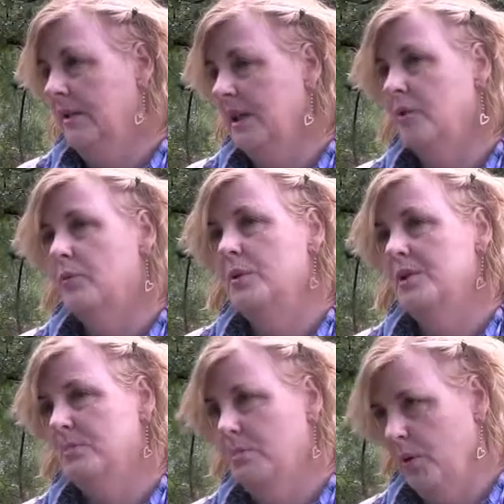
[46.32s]
and then
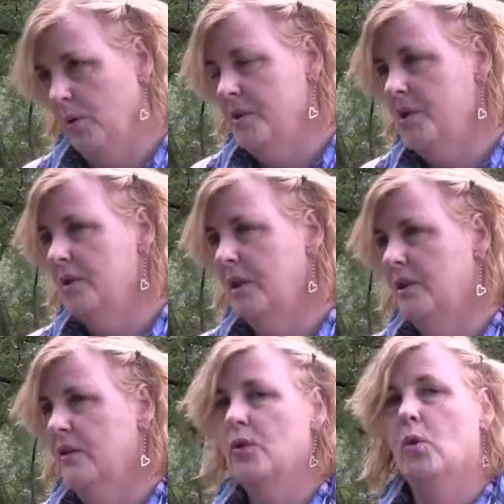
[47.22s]
respond
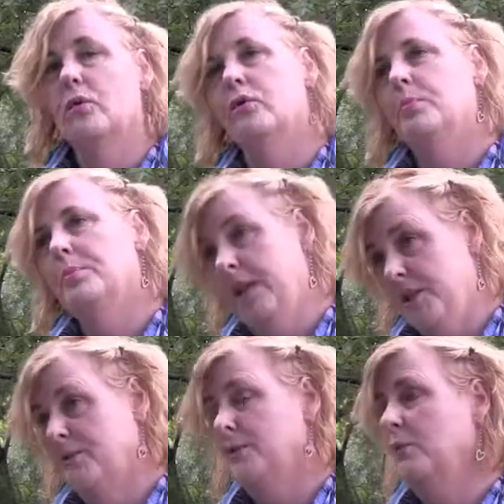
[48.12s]
in a thoughtful,
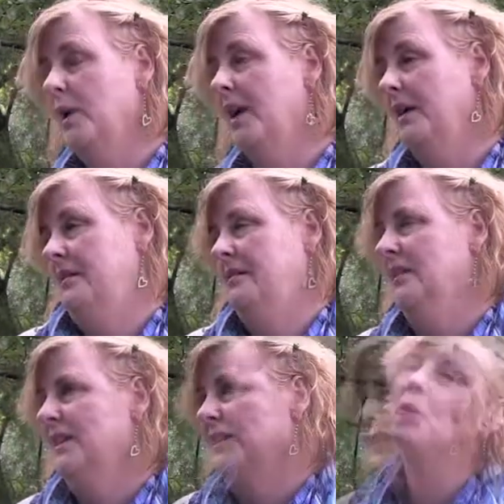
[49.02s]
peaceful way.
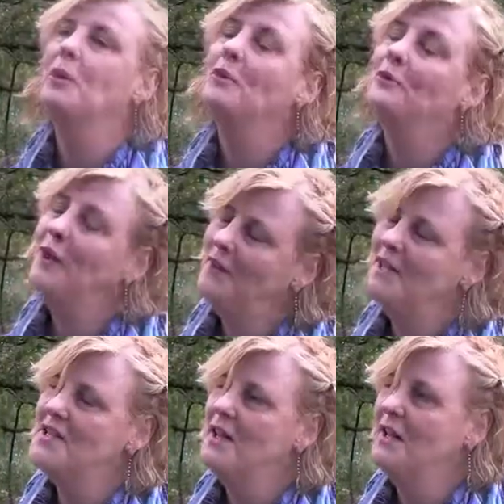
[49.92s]
So we're
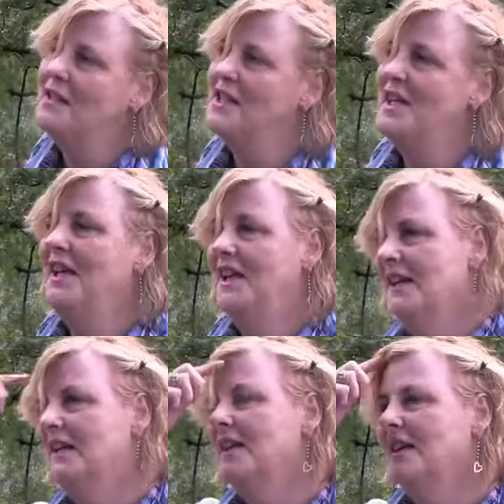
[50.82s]
very excited to
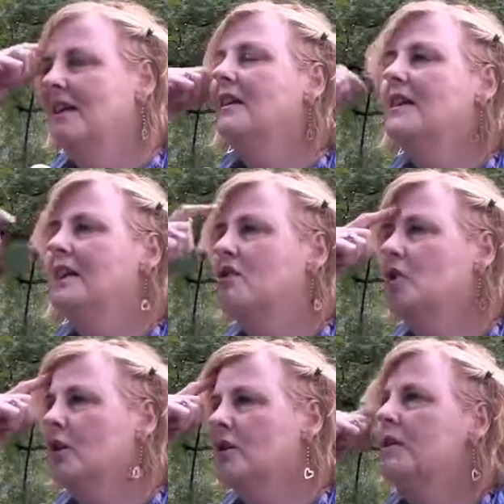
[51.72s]
hear that
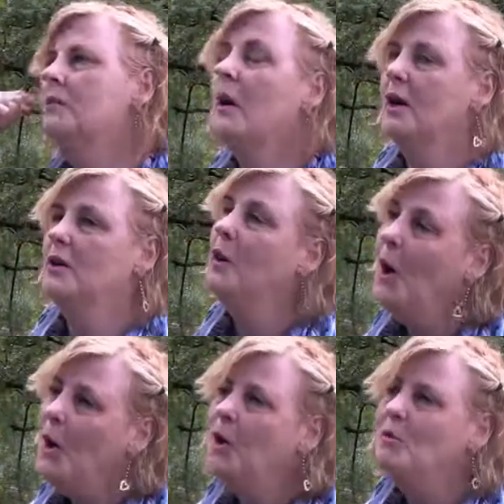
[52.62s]
Dr. Michael
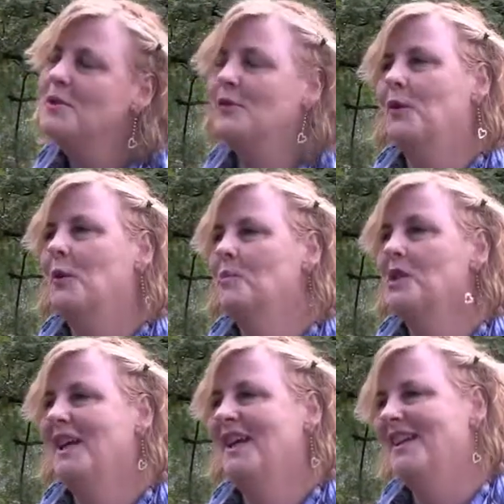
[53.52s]
Hobbs from
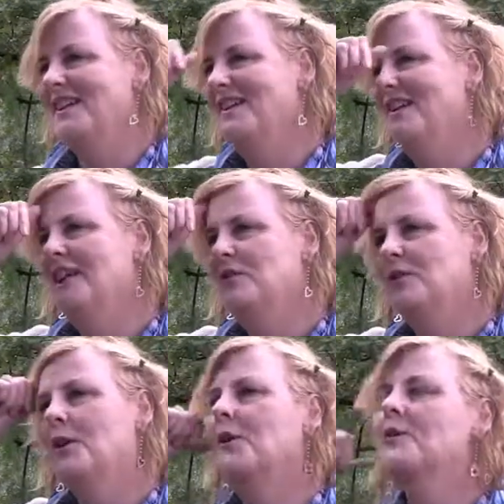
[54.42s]
Deakin
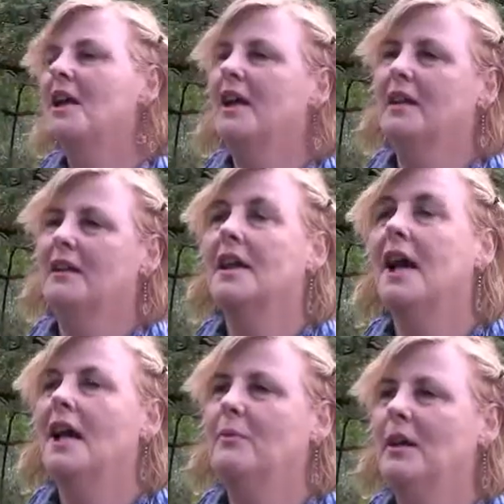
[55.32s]
Info Tech and
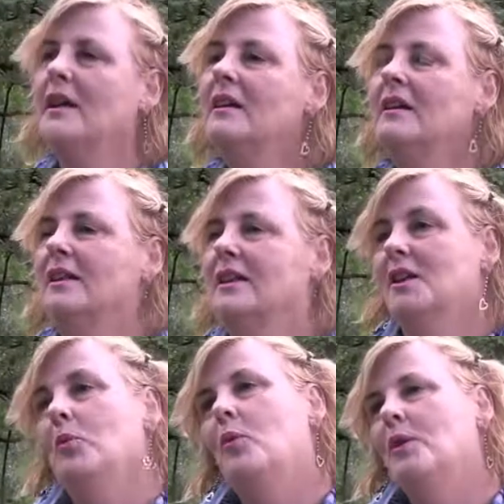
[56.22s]
Gaming
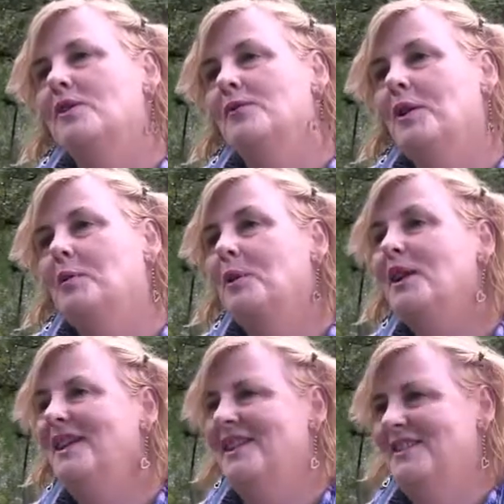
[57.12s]
was very
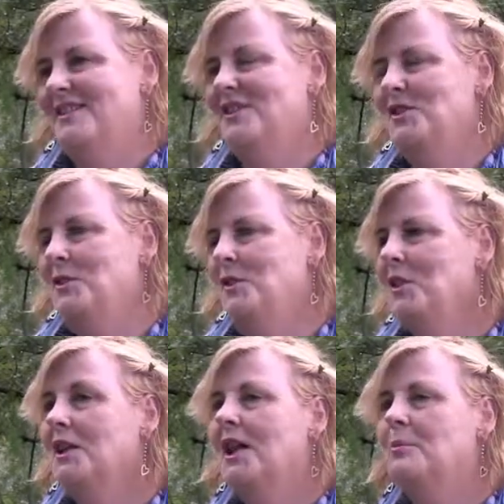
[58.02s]
pleased
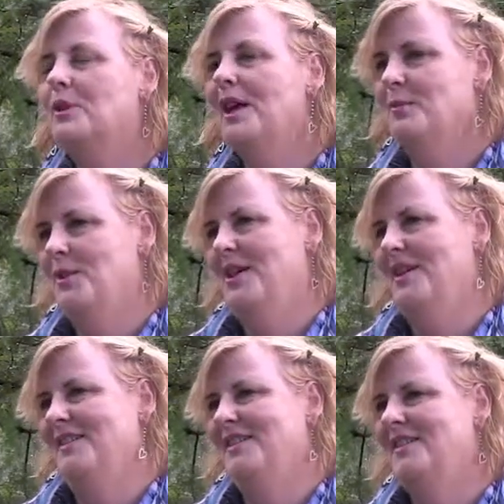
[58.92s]
to collaborate with
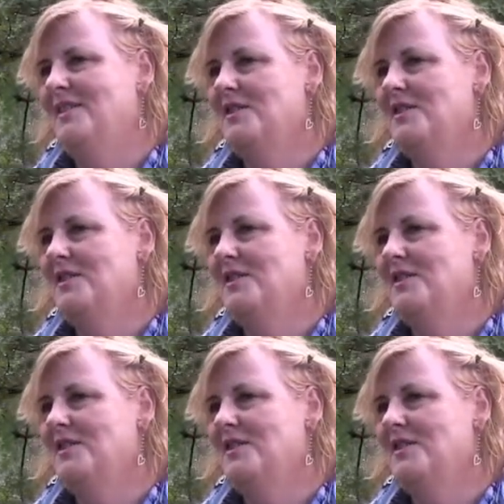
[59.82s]
us in